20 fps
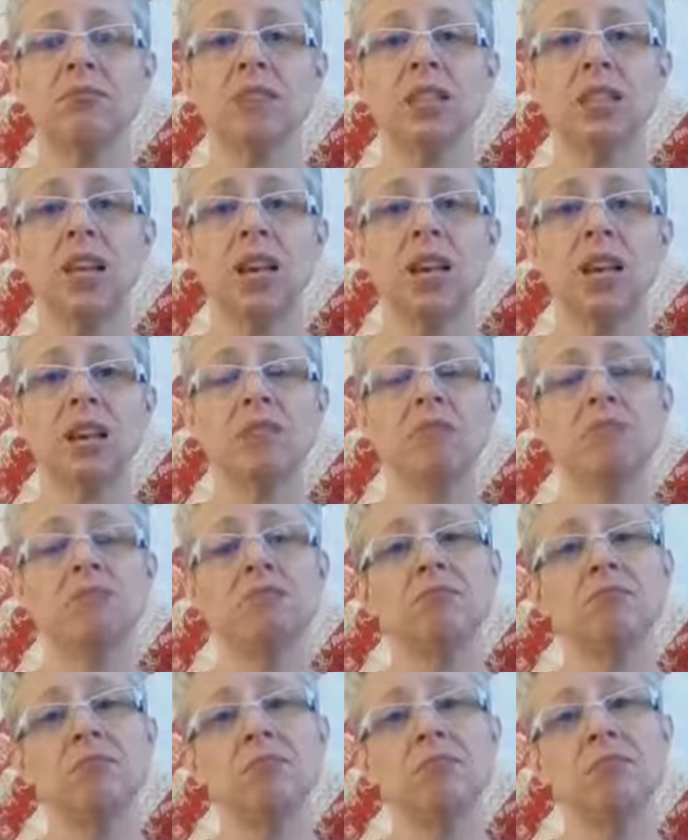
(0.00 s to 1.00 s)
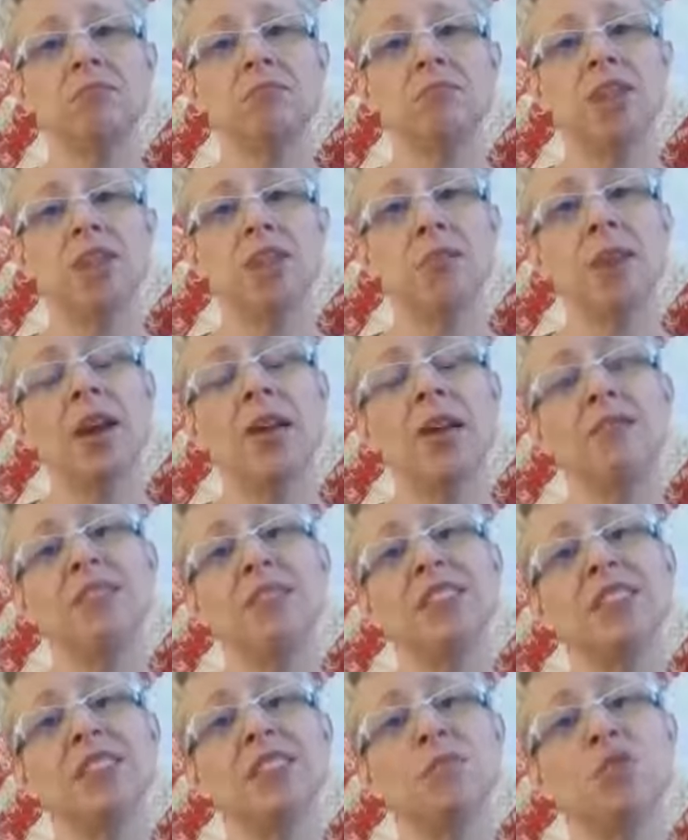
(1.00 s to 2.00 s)
and then you might
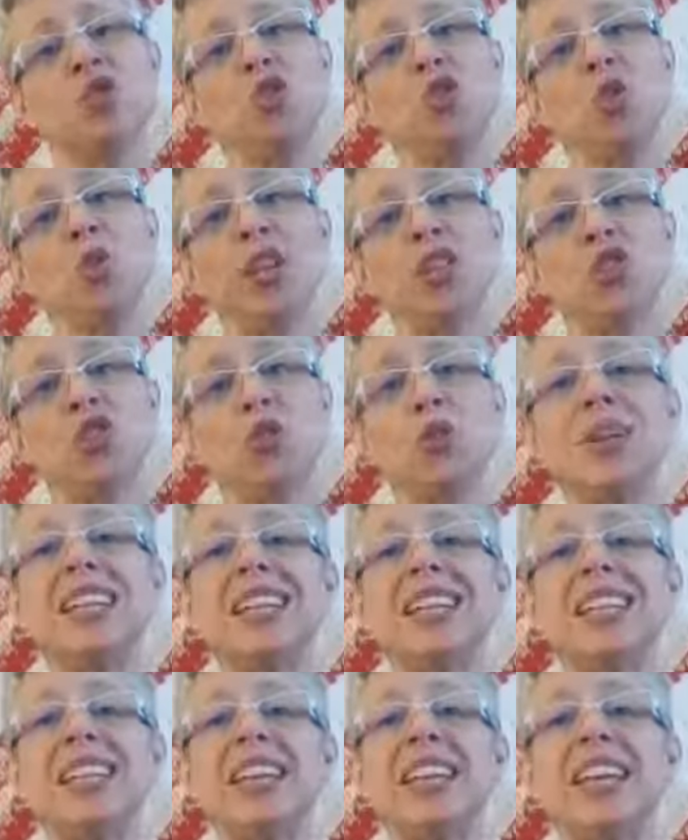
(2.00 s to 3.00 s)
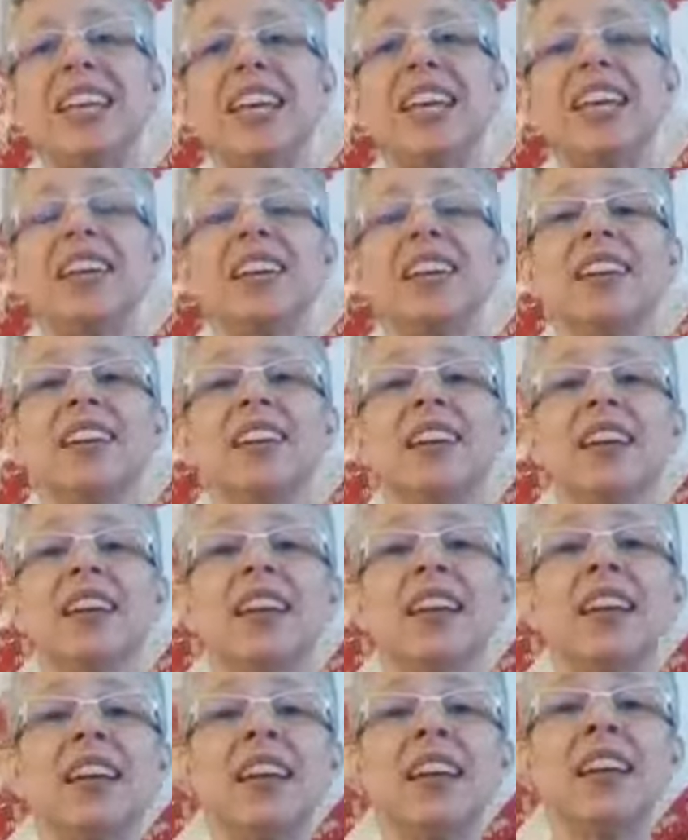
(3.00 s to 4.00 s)
feel some joy trickling in.
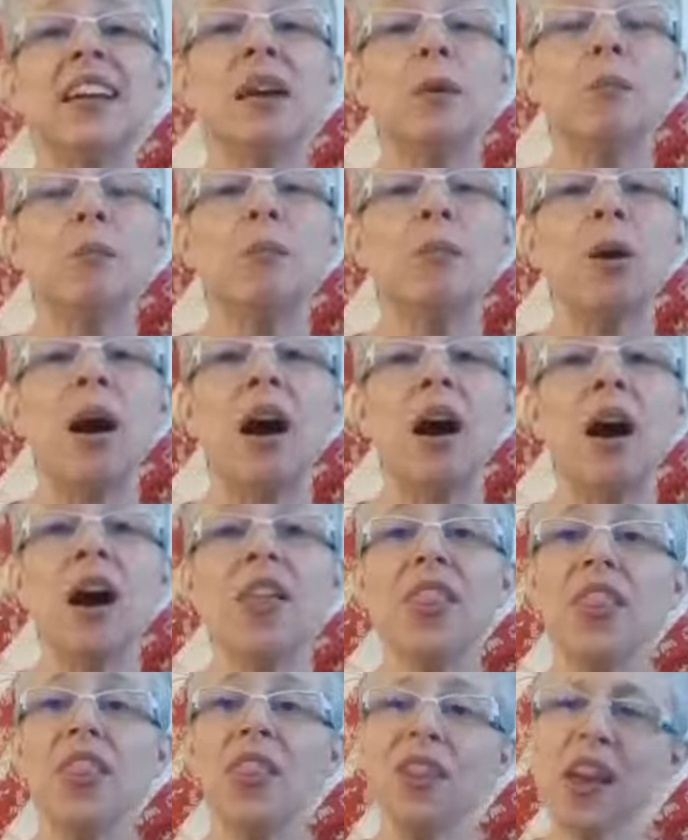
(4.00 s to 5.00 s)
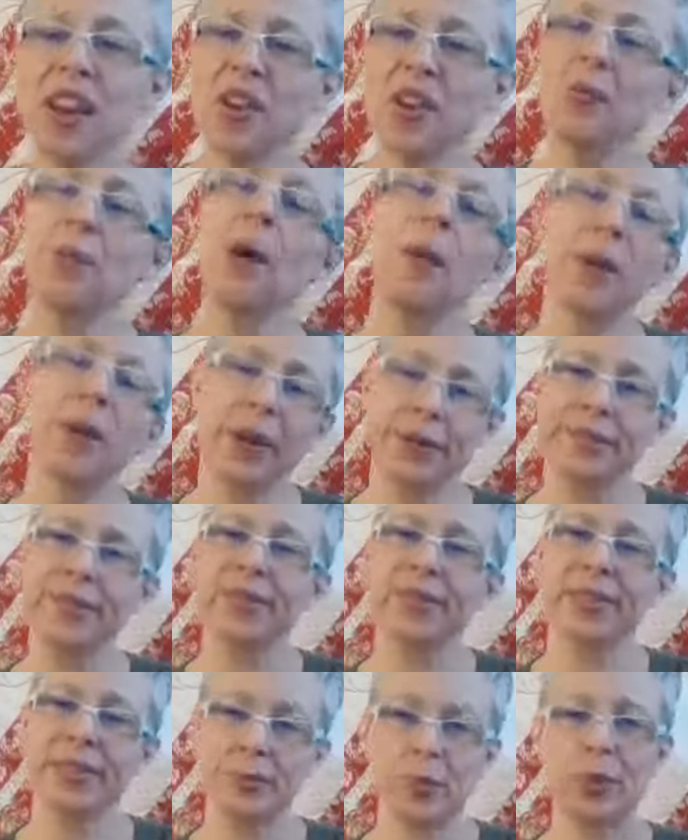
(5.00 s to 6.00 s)
Well, then you're probably going to
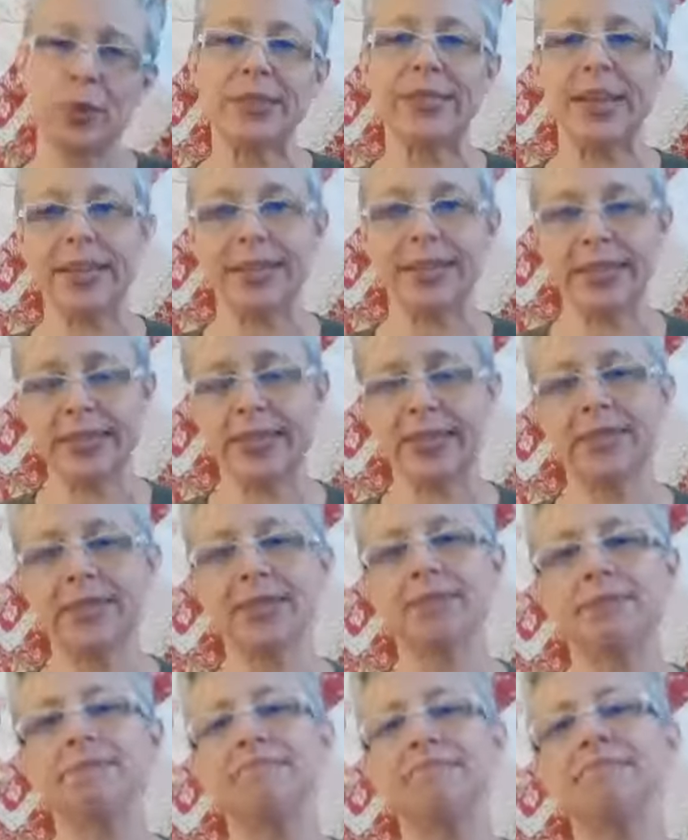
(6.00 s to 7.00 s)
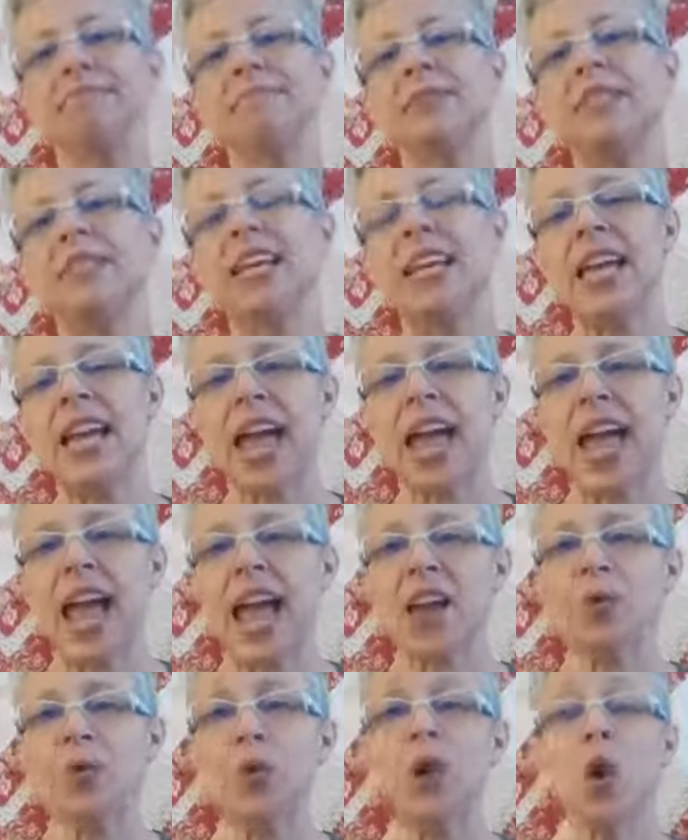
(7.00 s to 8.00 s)
feel some more sadness.
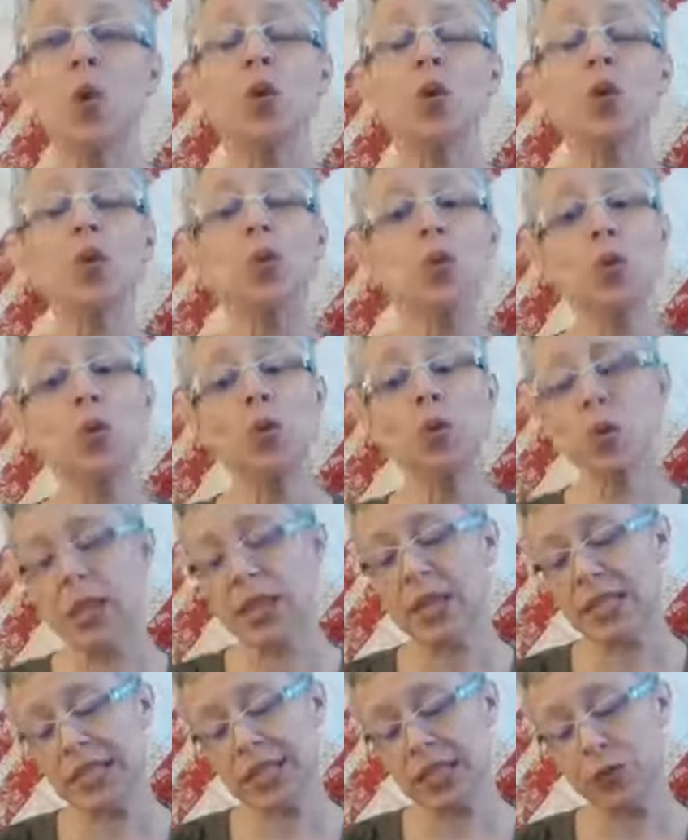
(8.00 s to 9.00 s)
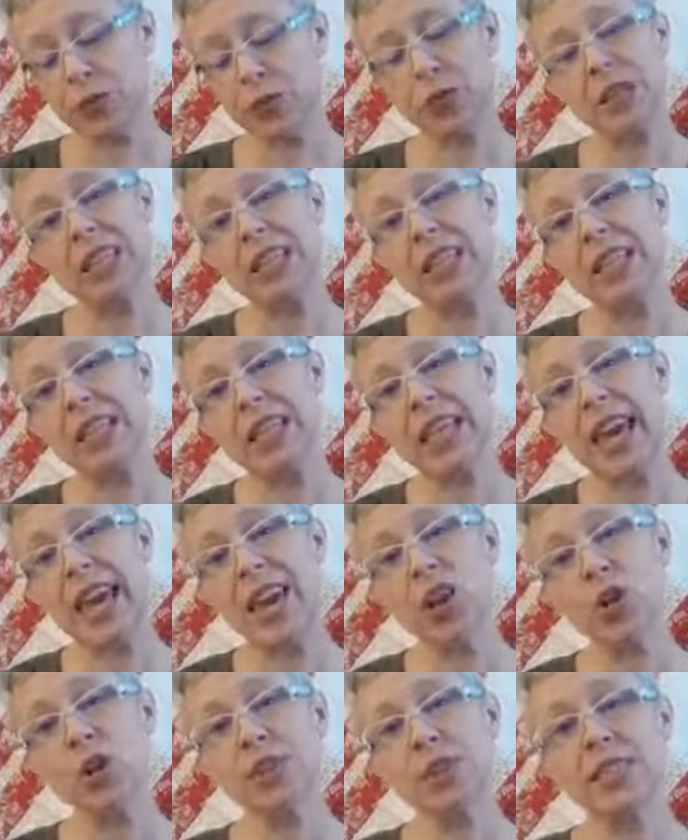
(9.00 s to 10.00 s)
And we go through these different
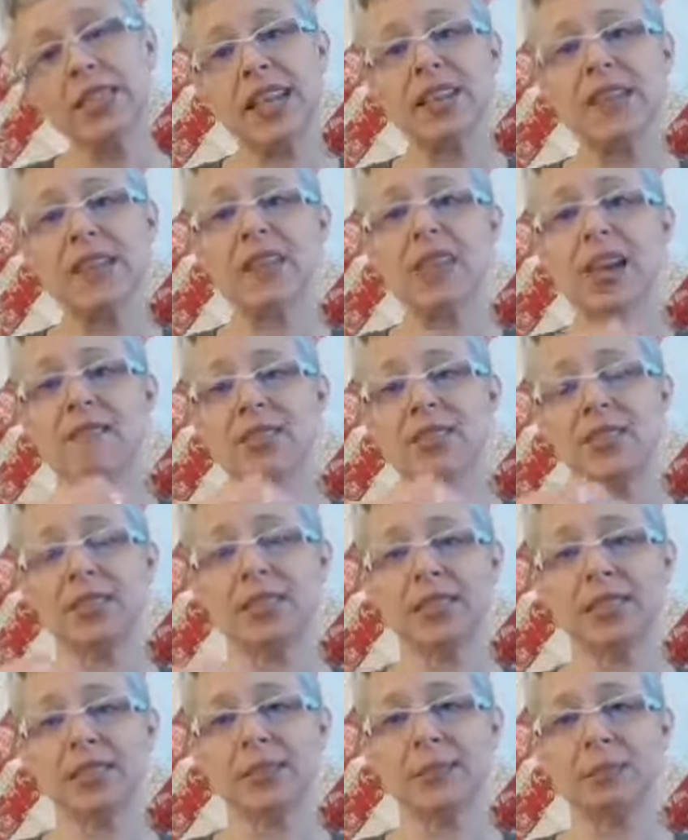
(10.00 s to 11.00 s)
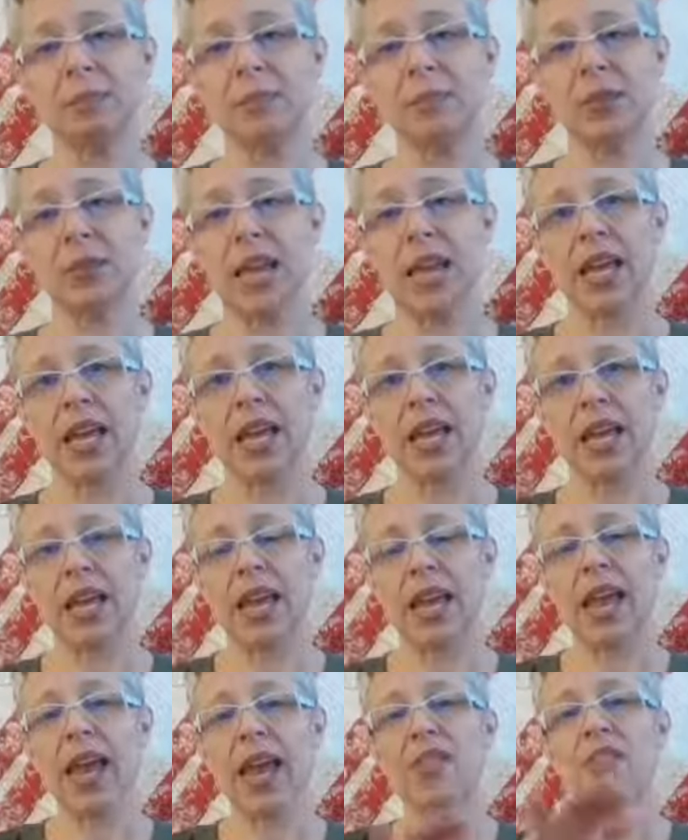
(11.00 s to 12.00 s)
layers and levels,
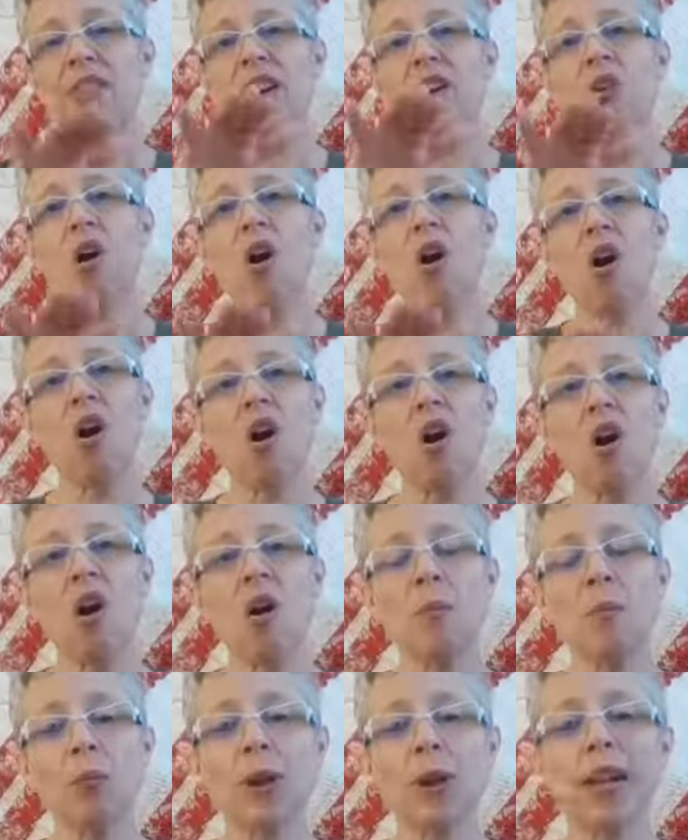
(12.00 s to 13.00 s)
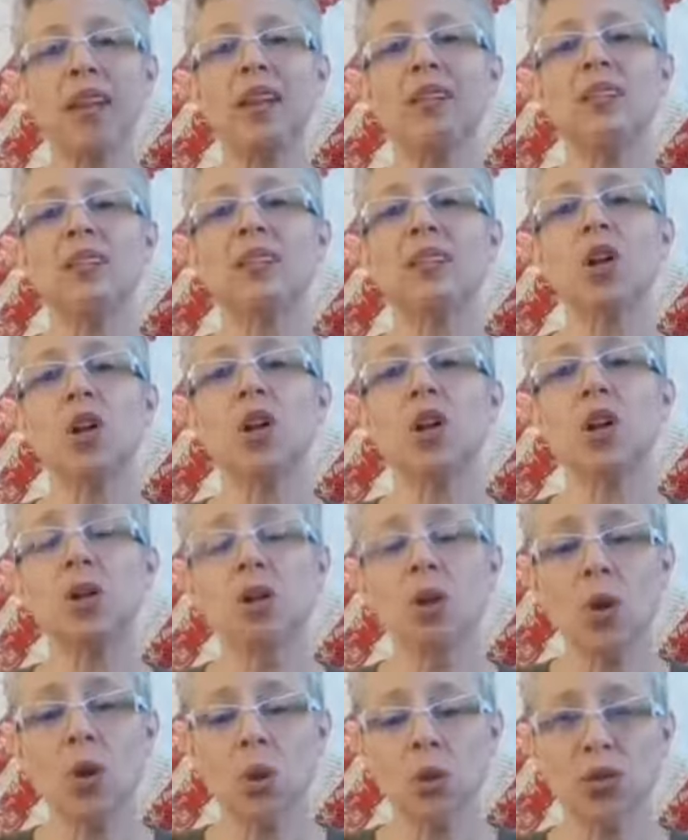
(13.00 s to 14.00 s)
and they are all bringing us
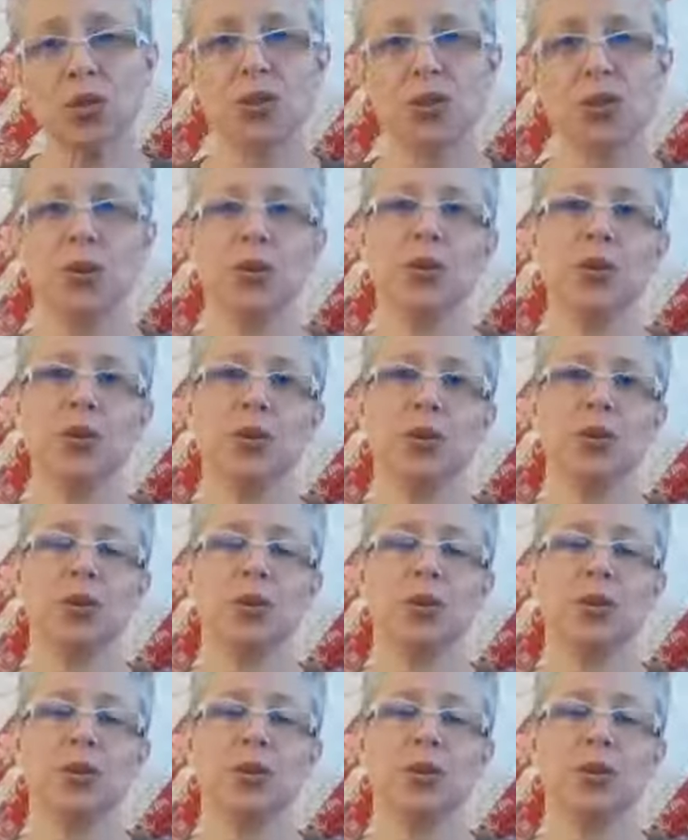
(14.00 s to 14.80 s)
closer